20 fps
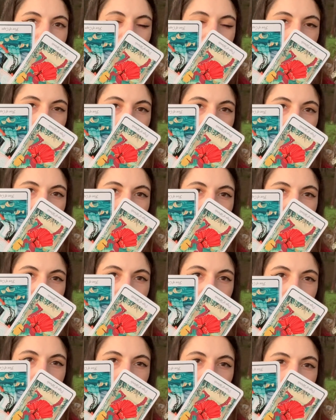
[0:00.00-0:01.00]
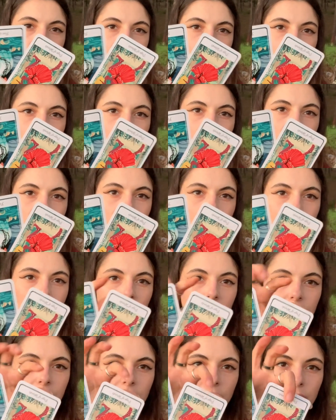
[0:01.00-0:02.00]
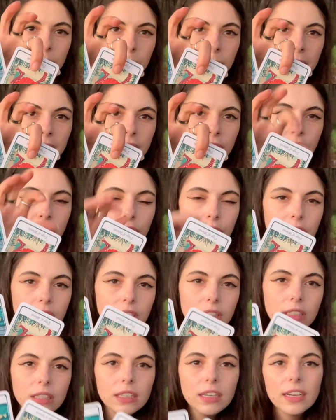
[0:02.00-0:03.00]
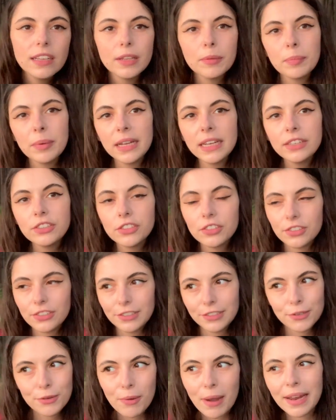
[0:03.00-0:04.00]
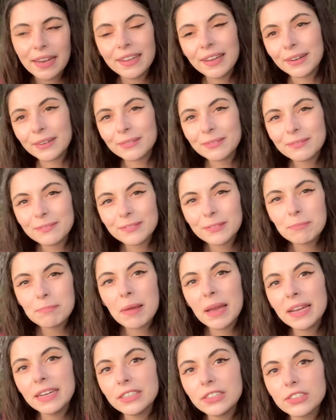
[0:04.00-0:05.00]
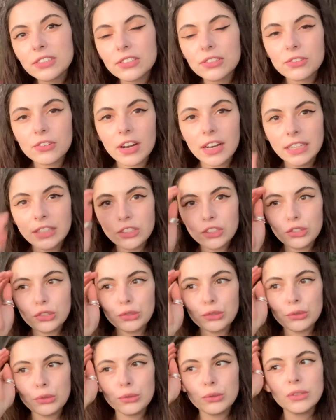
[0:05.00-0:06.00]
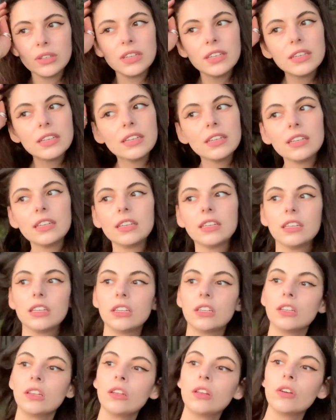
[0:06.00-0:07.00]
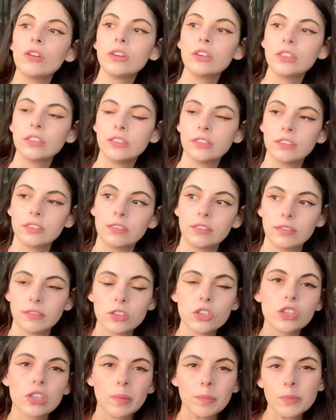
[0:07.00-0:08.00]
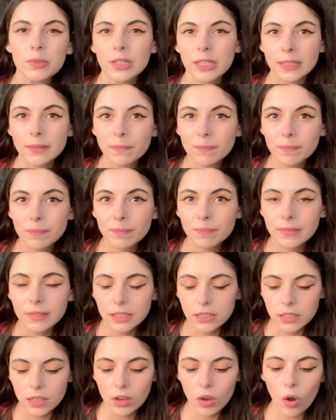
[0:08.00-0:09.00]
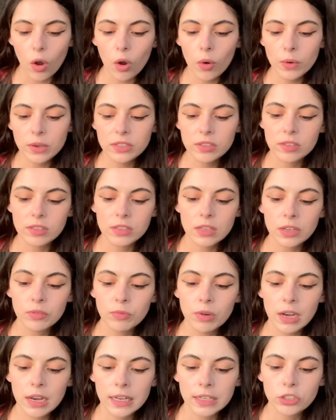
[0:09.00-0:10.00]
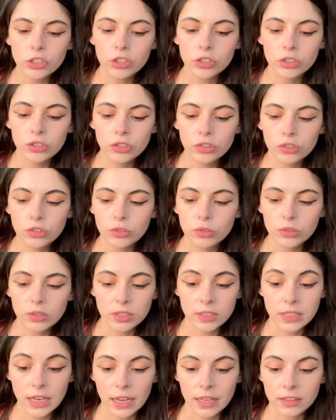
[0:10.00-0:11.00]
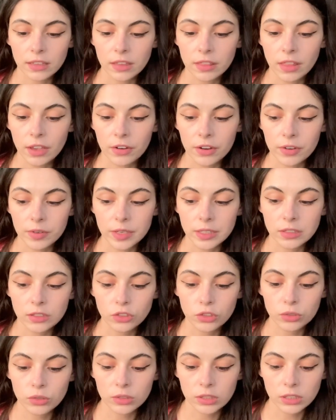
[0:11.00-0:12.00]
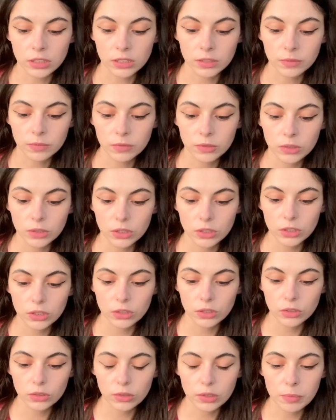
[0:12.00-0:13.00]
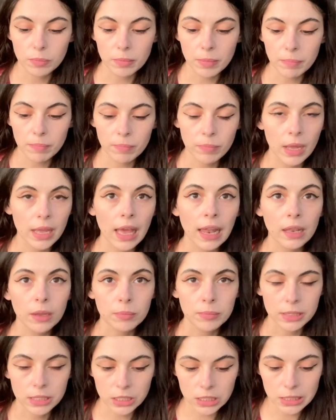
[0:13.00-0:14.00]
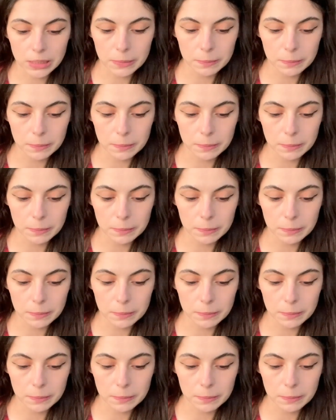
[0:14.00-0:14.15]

The Page, here we have another page. The Page is still quite young. The Page is trying to learn something, always in relation to the deck that they are in, to the element.